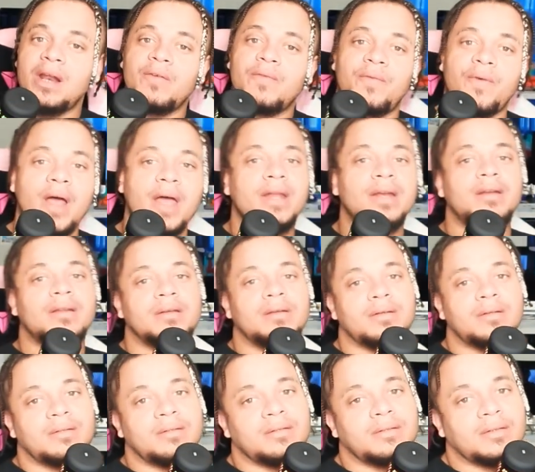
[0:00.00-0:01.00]
a friend.
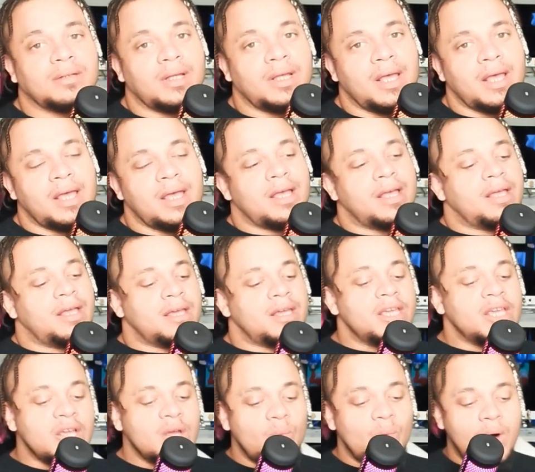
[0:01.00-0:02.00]

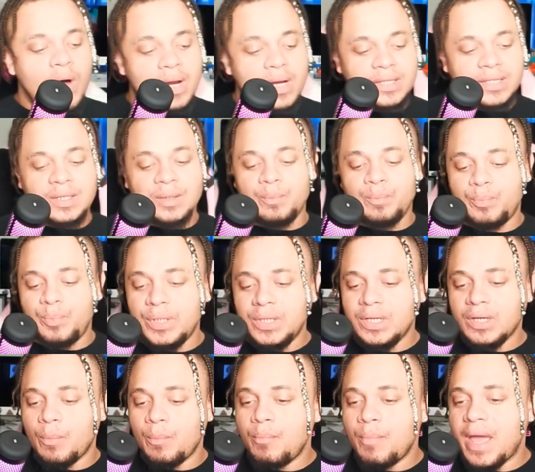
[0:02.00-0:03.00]
He wanted to
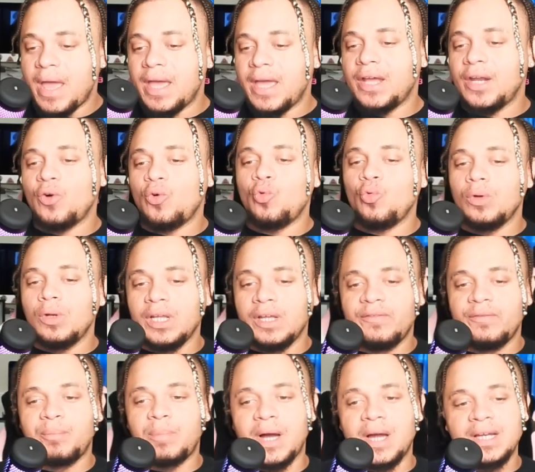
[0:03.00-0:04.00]
be a man who
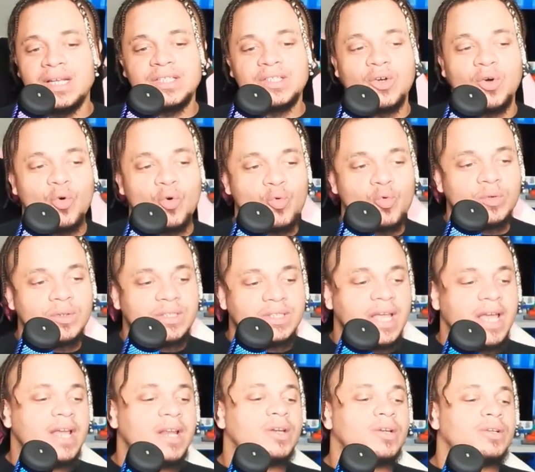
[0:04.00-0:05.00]
lived by his own
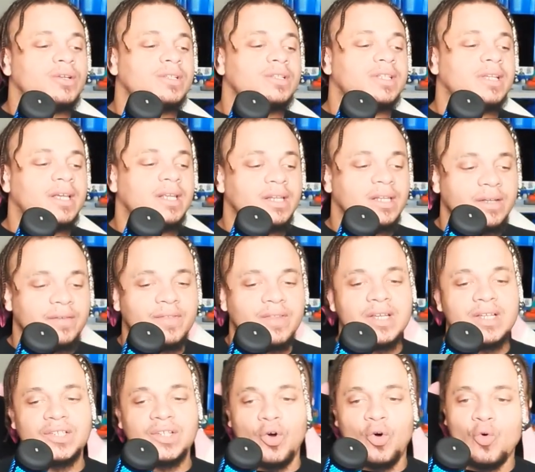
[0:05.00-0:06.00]
standards and lived
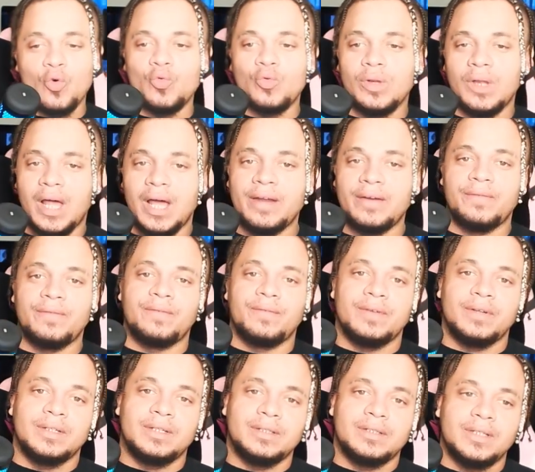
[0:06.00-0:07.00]
his own life.
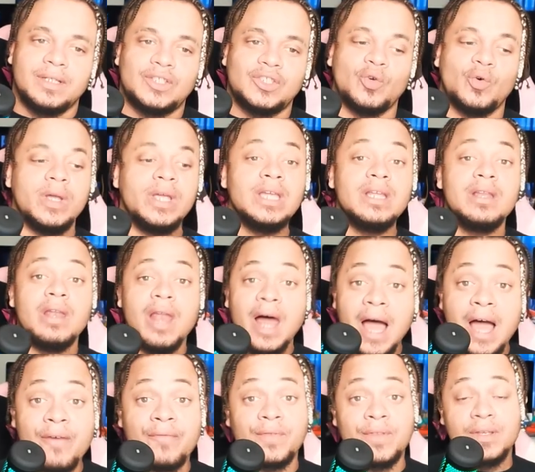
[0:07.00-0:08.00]
So he
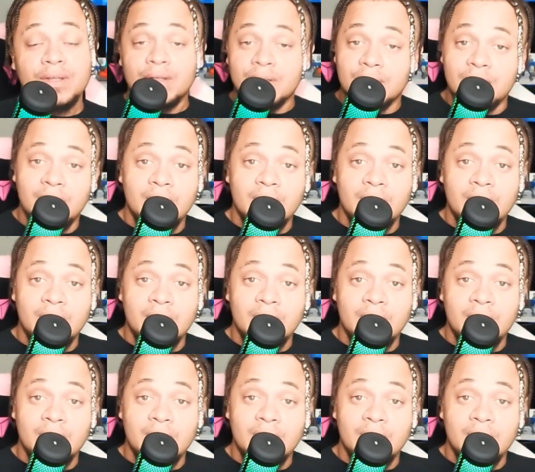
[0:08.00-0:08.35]
left.